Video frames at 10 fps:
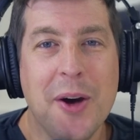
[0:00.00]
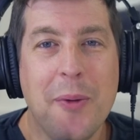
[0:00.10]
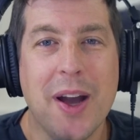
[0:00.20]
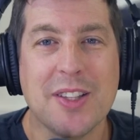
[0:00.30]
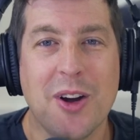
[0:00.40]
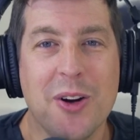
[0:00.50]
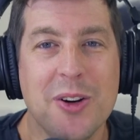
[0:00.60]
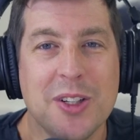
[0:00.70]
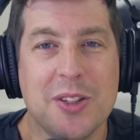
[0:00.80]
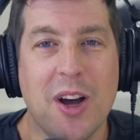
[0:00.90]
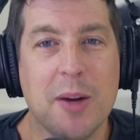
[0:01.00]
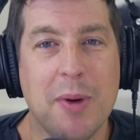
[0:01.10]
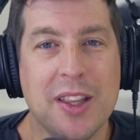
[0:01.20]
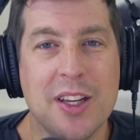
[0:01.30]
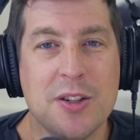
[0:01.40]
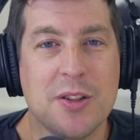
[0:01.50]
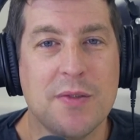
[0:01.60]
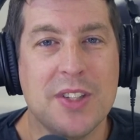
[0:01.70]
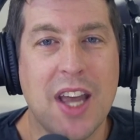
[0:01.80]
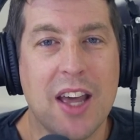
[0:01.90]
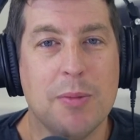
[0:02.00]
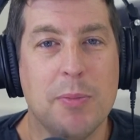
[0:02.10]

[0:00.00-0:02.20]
why it's hard to talk about the issues of death,